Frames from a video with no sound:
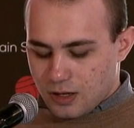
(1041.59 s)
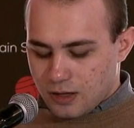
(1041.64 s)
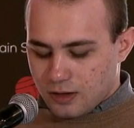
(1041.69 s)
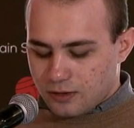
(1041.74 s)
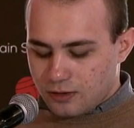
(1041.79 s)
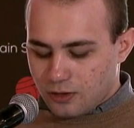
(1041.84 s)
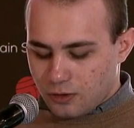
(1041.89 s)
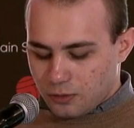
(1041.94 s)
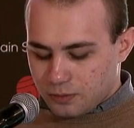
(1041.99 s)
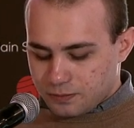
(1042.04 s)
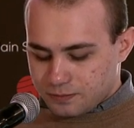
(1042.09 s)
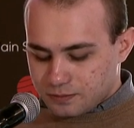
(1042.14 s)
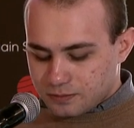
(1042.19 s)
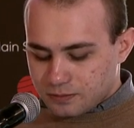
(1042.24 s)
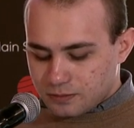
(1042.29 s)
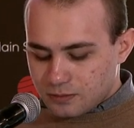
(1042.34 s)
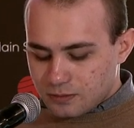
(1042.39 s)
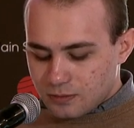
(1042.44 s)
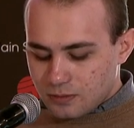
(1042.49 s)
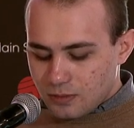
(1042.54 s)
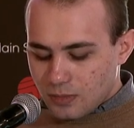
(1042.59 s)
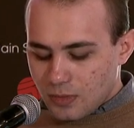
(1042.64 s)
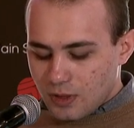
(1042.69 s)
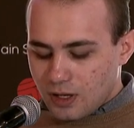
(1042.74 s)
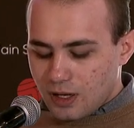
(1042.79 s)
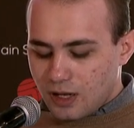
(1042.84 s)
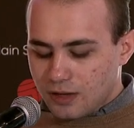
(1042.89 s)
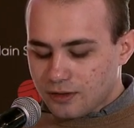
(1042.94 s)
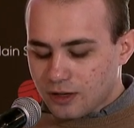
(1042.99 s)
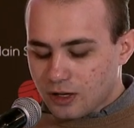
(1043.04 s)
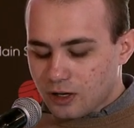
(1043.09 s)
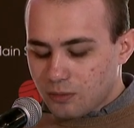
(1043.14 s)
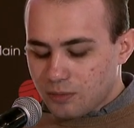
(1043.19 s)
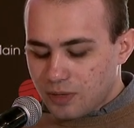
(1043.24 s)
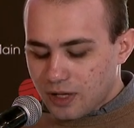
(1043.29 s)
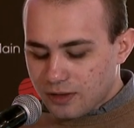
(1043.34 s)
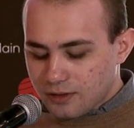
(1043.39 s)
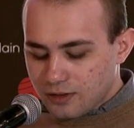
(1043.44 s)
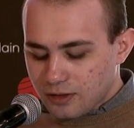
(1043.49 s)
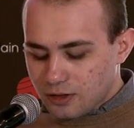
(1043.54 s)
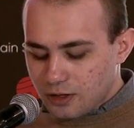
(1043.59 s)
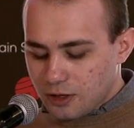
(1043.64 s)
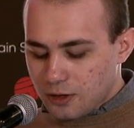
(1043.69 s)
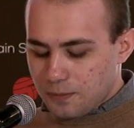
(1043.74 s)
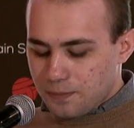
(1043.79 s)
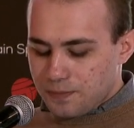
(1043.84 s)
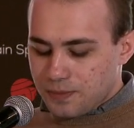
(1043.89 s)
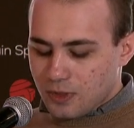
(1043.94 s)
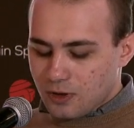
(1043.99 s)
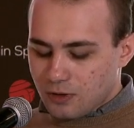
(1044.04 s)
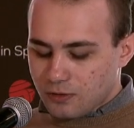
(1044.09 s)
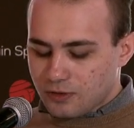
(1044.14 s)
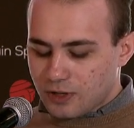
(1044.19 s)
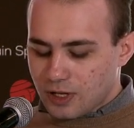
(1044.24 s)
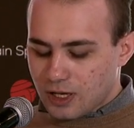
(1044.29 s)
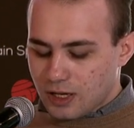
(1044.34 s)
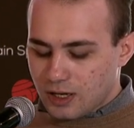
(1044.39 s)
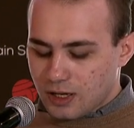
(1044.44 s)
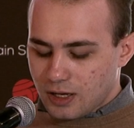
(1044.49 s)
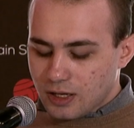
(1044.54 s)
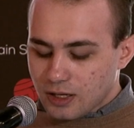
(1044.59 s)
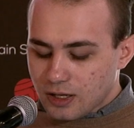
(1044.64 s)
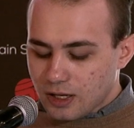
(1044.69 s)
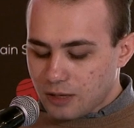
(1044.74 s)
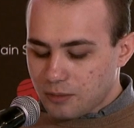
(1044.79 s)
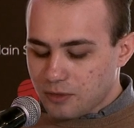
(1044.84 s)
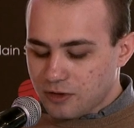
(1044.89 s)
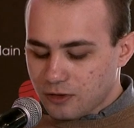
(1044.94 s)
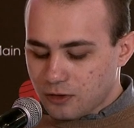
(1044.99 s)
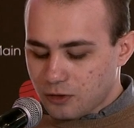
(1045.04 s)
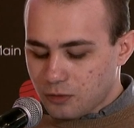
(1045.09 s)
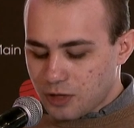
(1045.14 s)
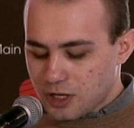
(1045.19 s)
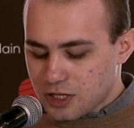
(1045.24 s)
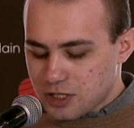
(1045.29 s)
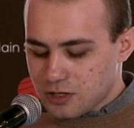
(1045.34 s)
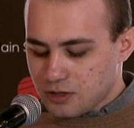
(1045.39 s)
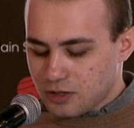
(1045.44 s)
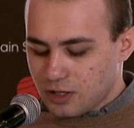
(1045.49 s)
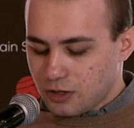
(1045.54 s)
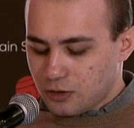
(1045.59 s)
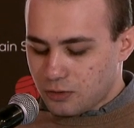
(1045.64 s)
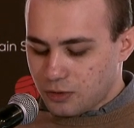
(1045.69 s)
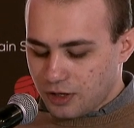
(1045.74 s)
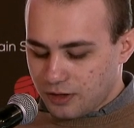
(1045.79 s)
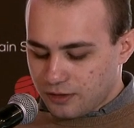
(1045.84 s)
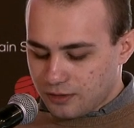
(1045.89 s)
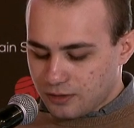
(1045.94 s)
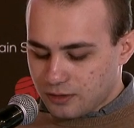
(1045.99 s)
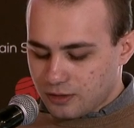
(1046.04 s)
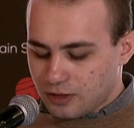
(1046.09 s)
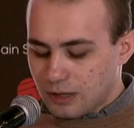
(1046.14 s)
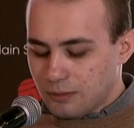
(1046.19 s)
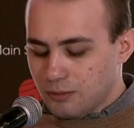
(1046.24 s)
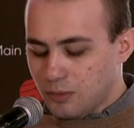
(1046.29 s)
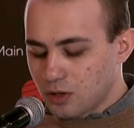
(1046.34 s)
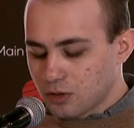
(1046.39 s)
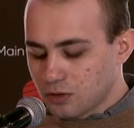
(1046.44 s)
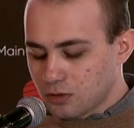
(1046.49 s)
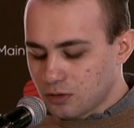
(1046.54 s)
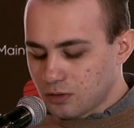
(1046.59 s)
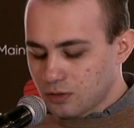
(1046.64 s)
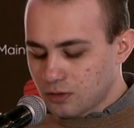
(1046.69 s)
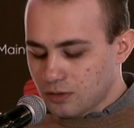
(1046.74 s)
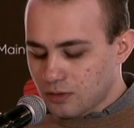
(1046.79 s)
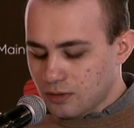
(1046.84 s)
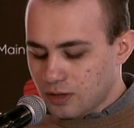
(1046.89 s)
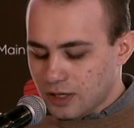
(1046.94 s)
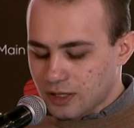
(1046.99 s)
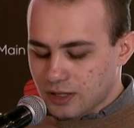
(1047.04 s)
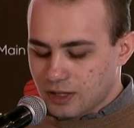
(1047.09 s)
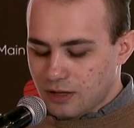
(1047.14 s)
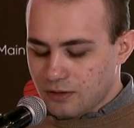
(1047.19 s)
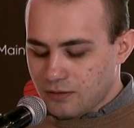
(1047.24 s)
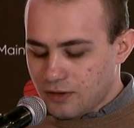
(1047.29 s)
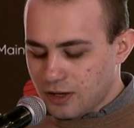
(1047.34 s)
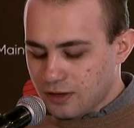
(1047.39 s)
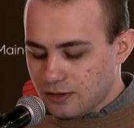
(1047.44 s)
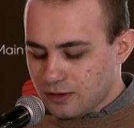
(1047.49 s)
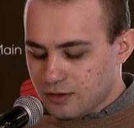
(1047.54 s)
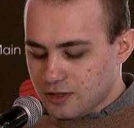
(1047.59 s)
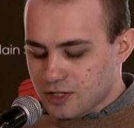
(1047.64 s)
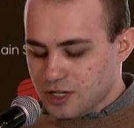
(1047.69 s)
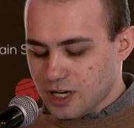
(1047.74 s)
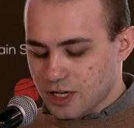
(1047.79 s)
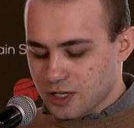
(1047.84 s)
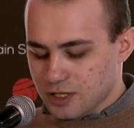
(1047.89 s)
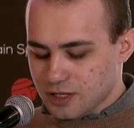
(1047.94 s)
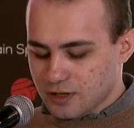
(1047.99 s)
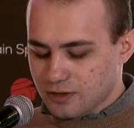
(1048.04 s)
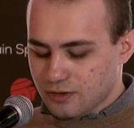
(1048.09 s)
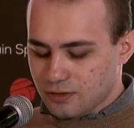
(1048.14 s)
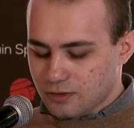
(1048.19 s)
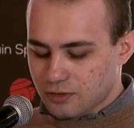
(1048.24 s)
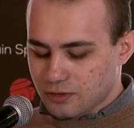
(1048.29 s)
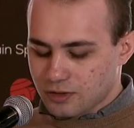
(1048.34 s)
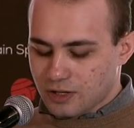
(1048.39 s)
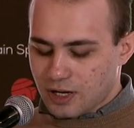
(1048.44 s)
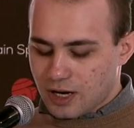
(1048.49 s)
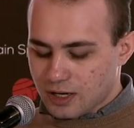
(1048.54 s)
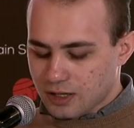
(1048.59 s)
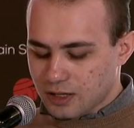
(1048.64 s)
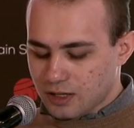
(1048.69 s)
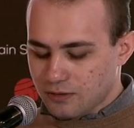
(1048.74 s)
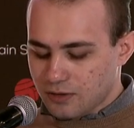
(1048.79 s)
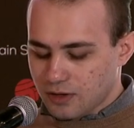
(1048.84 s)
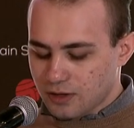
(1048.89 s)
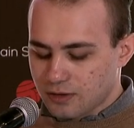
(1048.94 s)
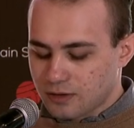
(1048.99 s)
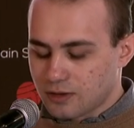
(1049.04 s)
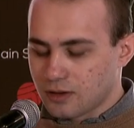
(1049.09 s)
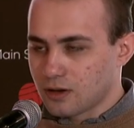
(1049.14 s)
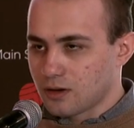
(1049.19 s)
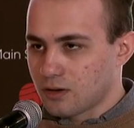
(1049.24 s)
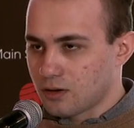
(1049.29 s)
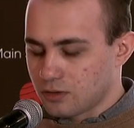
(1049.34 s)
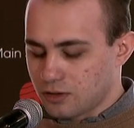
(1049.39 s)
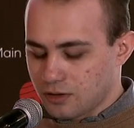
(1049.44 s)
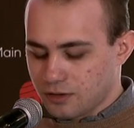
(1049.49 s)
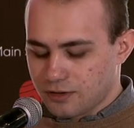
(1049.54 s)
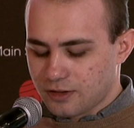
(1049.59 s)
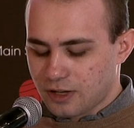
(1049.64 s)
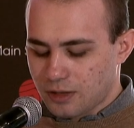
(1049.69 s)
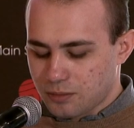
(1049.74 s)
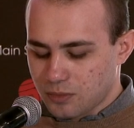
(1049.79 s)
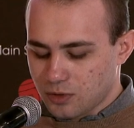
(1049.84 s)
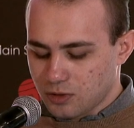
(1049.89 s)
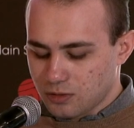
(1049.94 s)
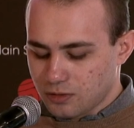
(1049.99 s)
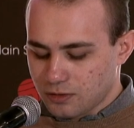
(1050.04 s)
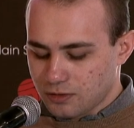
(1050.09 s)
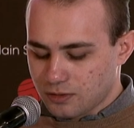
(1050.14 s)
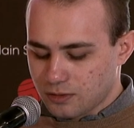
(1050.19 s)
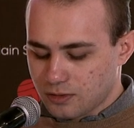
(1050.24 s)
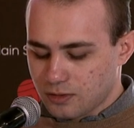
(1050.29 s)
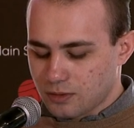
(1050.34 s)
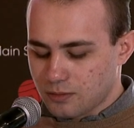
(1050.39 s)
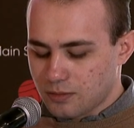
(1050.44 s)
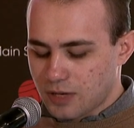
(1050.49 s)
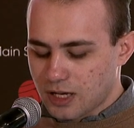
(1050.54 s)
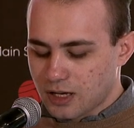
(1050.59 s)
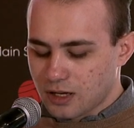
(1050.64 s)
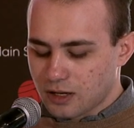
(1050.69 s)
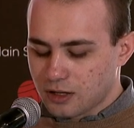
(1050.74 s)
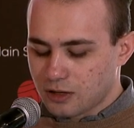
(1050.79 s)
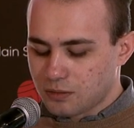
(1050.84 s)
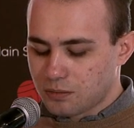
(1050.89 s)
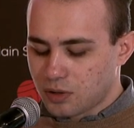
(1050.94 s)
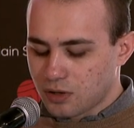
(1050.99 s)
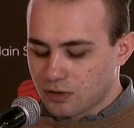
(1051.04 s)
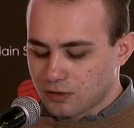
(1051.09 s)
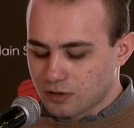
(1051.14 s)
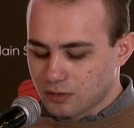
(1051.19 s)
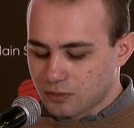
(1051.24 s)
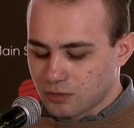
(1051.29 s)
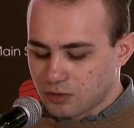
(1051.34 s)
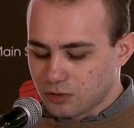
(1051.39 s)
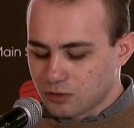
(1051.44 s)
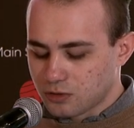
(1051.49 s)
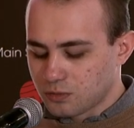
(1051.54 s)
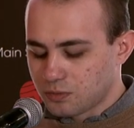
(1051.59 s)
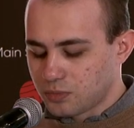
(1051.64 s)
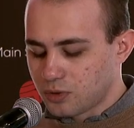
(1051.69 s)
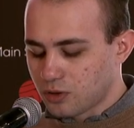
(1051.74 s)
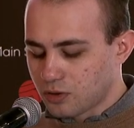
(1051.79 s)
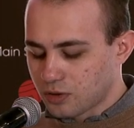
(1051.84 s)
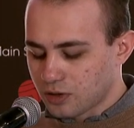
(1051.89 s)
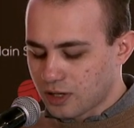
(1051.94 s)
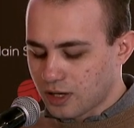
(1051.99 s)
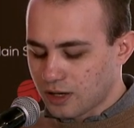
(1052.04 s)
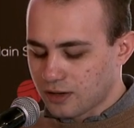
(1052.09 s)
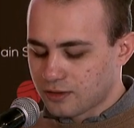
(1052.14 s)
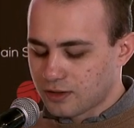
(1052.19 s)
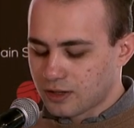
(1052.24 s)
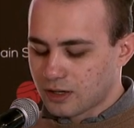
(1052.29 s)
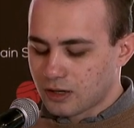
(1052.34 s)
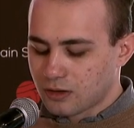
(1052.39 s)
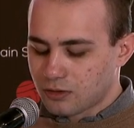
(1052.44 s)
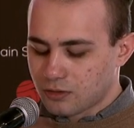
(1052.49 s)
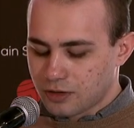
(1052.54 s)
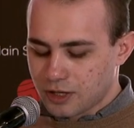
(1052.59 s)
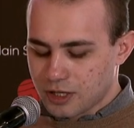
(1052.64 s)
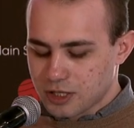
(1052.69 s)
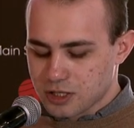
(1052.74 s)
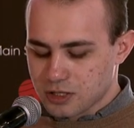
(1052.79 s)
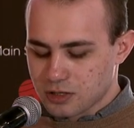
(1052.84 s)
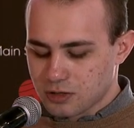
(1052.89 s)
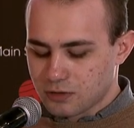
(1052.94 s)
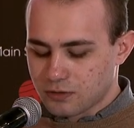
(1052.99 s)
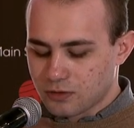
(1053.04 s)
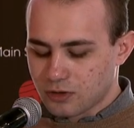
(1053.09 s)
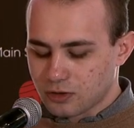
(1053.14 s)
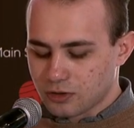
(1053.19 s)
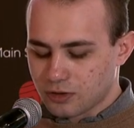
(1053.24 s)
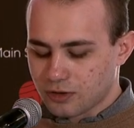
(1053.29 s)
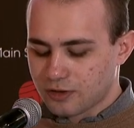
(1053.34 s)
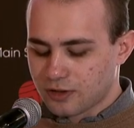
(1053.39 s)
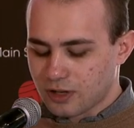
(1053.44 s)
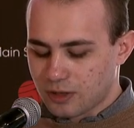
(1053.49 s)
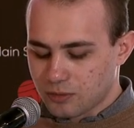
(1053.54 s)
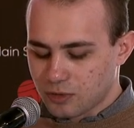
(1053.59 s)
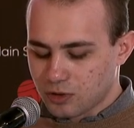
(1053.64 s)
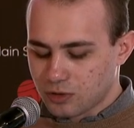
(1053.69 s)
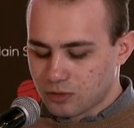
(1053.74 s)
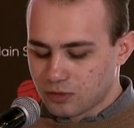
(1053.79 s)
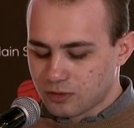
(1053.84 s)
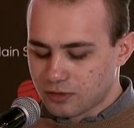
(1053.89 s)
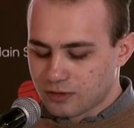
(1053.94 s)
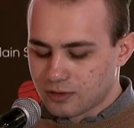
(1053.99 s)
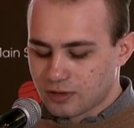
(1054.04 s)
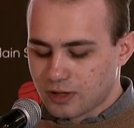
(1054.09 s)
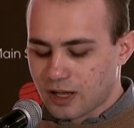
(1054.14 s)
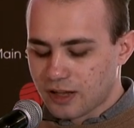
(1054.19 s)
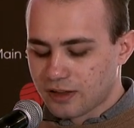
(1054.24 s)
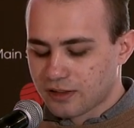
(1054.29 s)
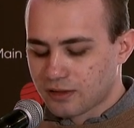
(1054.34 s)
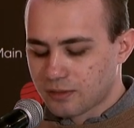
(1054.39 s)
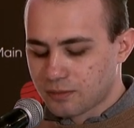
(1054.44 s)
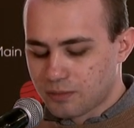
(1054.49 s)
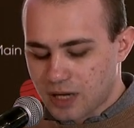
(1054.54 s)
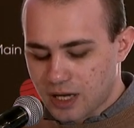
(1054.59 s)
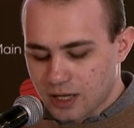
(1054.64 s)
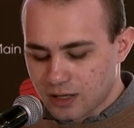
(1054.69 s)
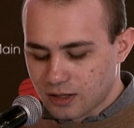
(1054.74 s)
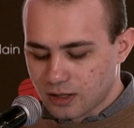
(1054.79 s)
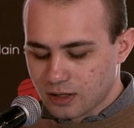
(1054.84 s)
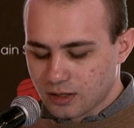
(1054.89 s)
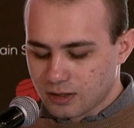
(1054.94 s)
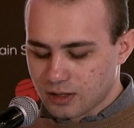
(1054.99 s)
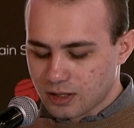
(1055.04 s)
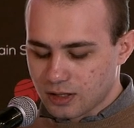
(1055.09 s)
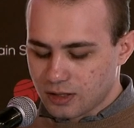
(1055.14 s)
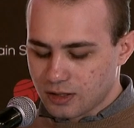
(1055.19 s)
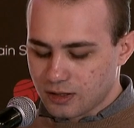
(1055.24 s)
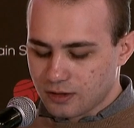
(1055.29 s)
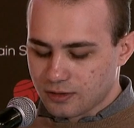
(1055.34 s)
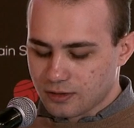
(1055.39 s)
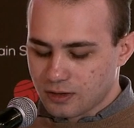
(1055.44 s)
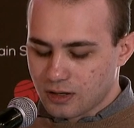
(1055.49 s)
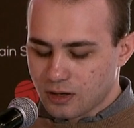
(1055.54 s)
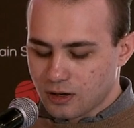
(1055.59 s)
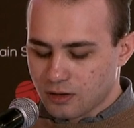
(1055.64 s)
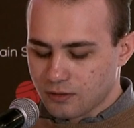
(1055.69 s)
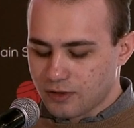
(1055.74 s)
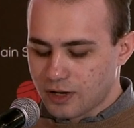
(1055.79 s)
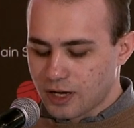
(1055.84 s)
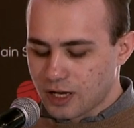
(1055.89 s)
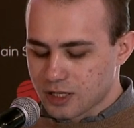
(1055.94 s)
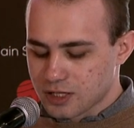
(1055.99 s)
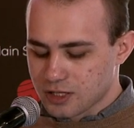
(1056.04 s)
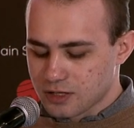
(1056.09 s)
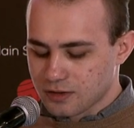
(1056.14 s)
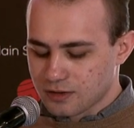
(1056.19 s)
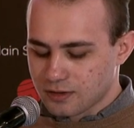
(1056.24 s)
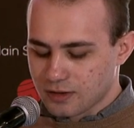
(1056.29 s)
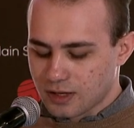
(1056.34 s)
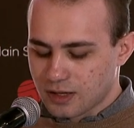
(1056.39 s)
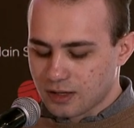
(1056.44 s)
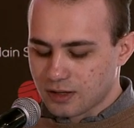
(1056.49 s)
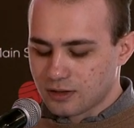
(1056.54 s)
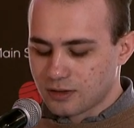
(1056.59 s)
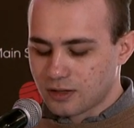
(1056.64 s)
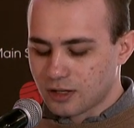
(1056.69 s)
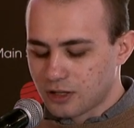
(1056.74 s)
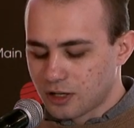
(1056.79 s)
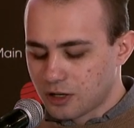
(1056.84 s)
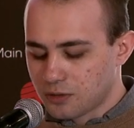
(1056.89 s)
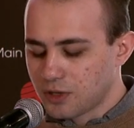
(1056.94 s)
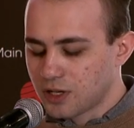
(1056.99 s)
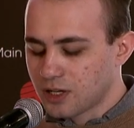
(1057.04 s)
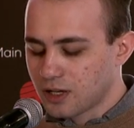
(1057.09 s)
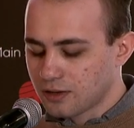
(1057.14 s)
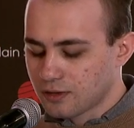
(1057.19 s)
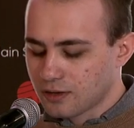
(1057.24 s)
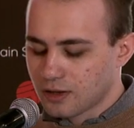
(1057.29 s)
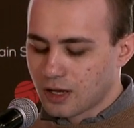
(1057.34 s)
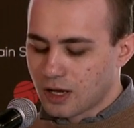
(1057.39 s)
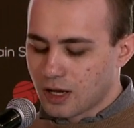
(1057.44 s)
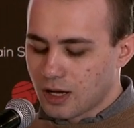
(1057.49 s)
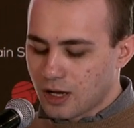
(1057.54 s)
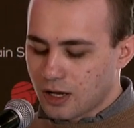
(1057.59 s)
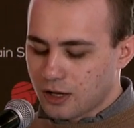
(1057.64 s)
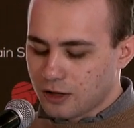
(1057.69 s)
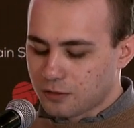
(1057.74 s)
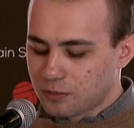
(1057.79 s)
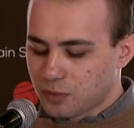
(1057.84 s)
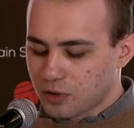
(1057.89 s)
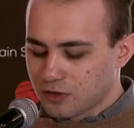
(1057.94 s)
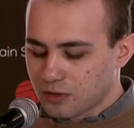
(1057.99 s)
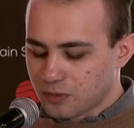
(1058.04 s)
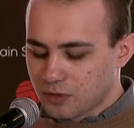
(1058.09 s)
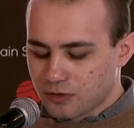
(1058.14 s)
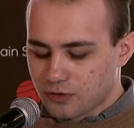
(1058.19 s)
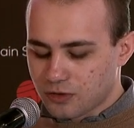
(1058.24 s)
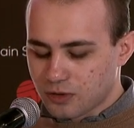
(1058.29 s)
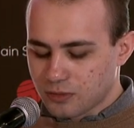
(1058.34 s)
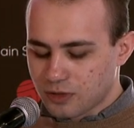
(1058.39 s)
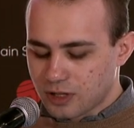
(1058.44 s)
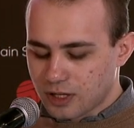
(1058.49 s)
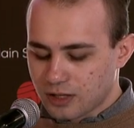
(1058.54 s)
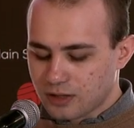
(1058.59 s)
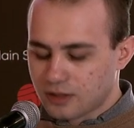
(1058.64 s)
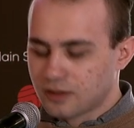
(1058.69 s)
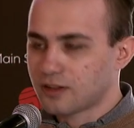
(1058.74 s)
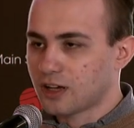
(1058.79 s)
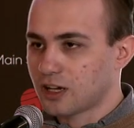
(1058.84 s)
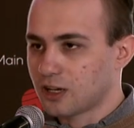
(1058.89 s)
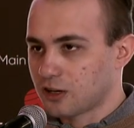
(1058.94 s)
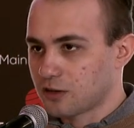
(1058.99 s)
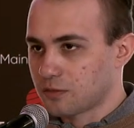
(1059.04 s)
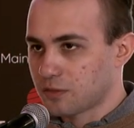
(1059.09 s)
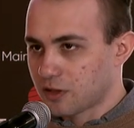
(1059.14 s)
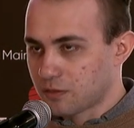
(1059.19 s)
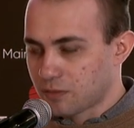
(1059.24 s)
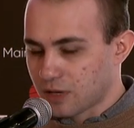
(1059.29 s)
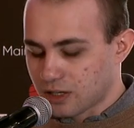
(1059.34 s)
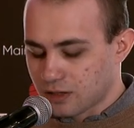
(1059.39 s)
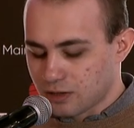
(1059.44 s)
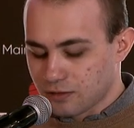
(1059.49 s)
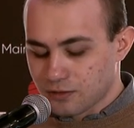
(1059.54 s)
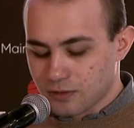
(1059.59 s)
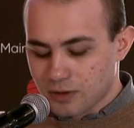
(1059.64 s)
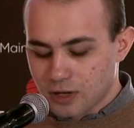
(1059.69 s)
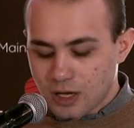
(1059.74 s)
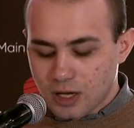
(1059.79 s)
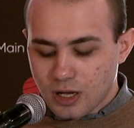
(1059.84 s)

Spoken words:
So, as the complexity of the in-game situation increases, the module activates, changes, or deactivates the other submodules, making it possible to prioritize the calculation of other submodules. Expanding the list of actions and determinants is possible from the designer's perspective.